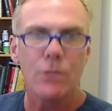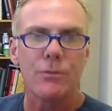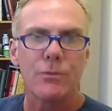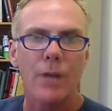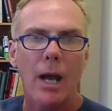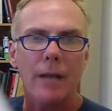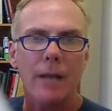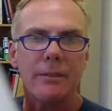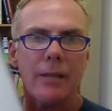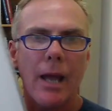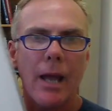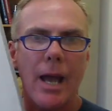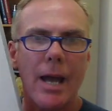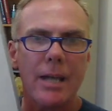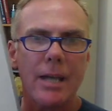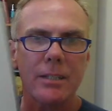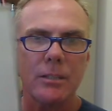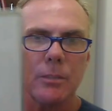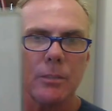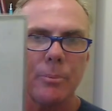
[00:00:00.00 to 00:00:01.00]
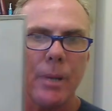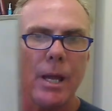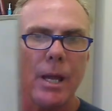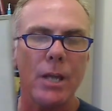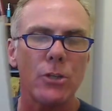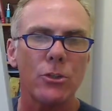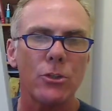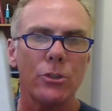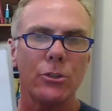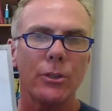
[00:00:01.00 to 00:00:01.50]
got to ask the
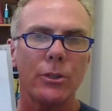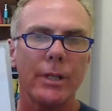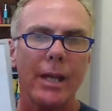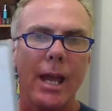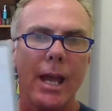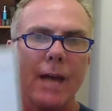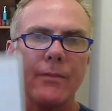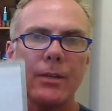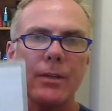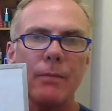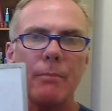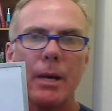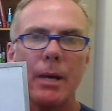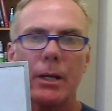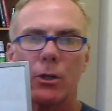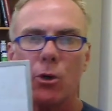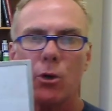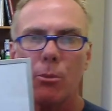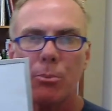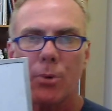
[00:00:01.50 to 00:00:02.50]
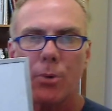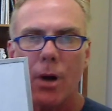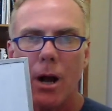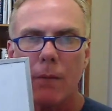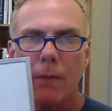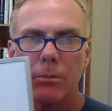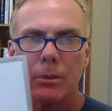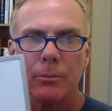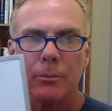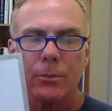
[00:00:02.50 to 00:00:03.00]
patient, do they have any medical
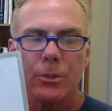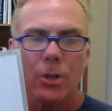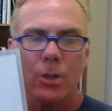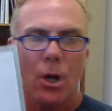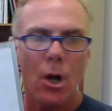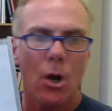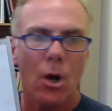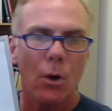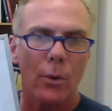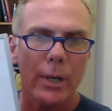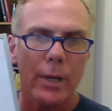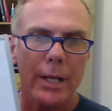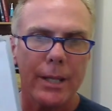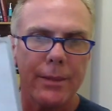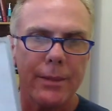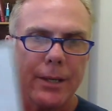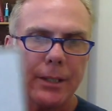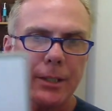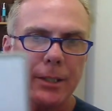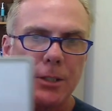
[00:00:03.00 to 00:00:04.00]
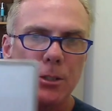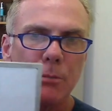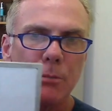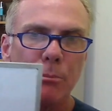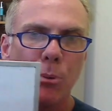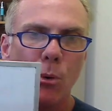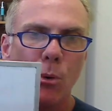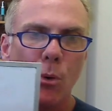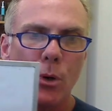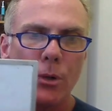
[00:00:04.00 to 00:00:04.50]
problems or anything that's
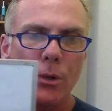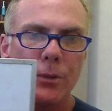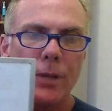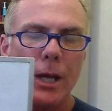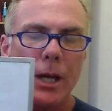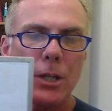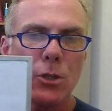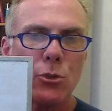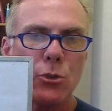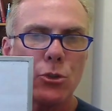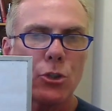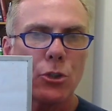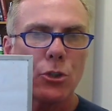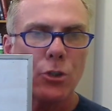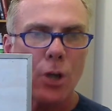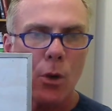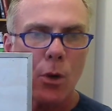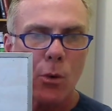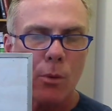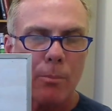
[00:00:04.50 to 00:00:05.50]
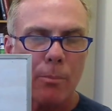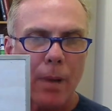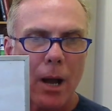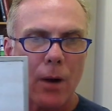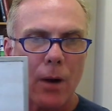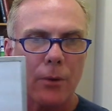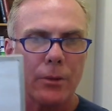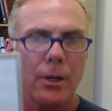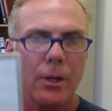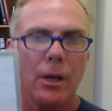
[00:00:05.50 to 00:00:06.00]
important that you should know
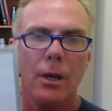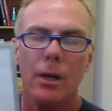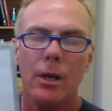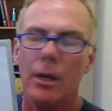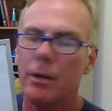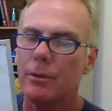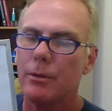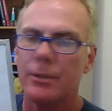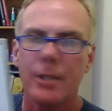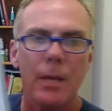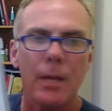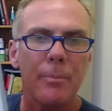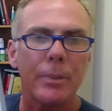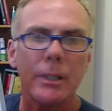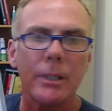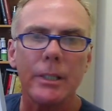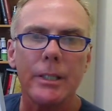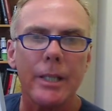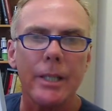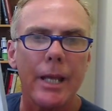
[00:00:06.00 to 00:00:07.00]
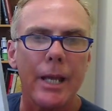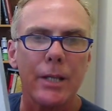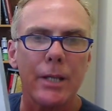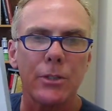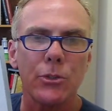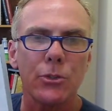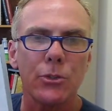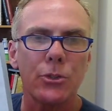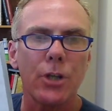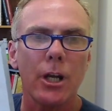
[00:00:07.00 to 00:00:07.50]
about? Typically, the
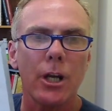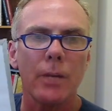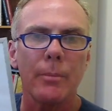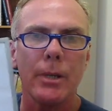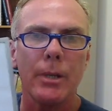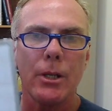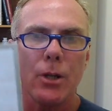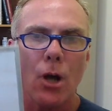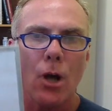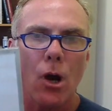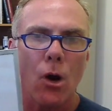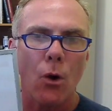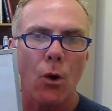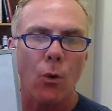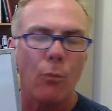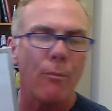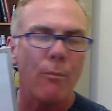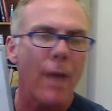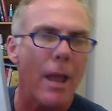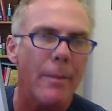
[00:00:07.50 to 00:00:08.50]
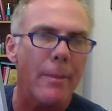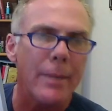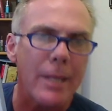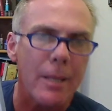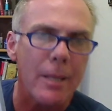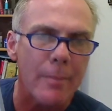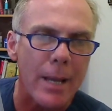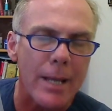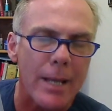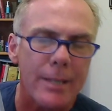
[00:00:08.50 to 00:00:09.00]
answer is going to be no. Maybe they
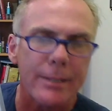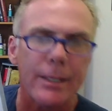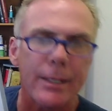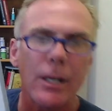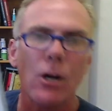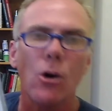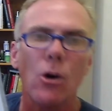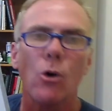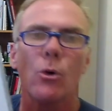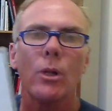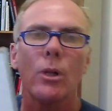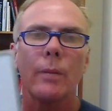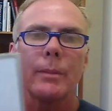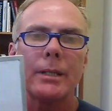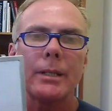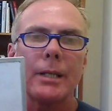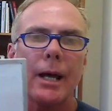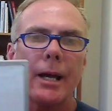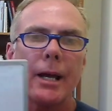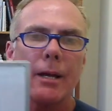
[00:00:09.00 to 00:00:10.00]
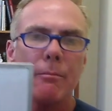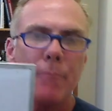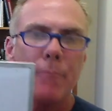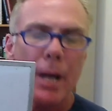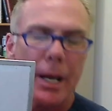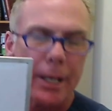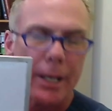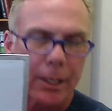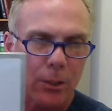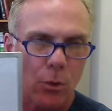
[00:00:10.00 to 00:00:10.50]
may say, oh, I'm a
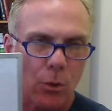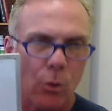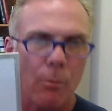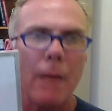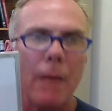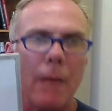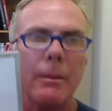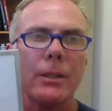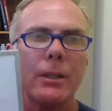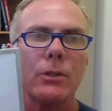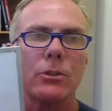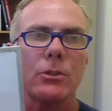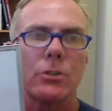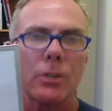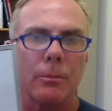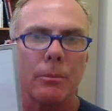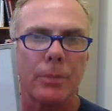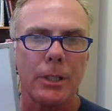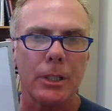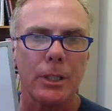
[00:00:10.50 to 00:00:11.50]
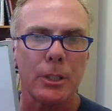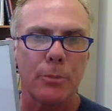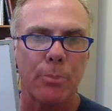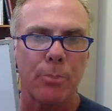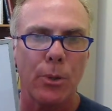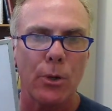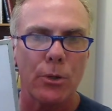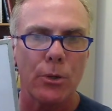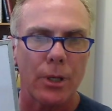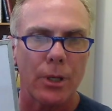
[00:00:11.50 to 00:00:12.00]
diabetic, or maybe there's something that's
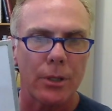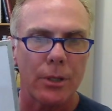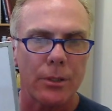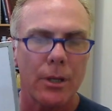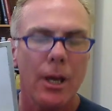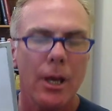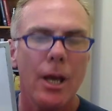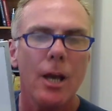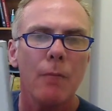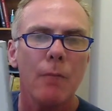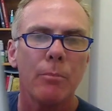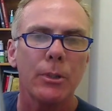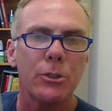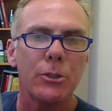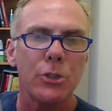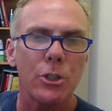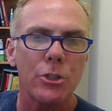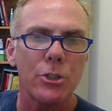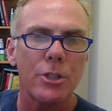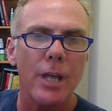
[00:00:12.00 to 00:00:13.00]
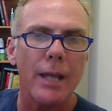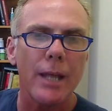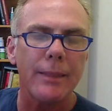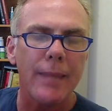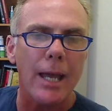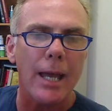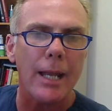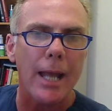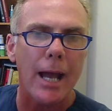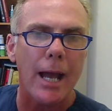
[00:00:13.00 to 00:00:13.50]
pertinent. But just get
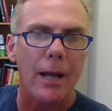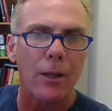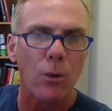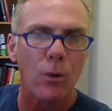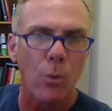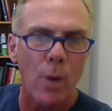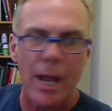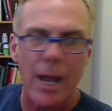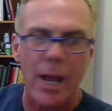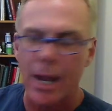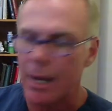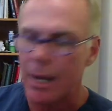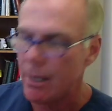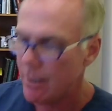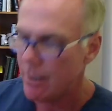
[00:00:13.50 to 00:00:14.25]
that out of the way.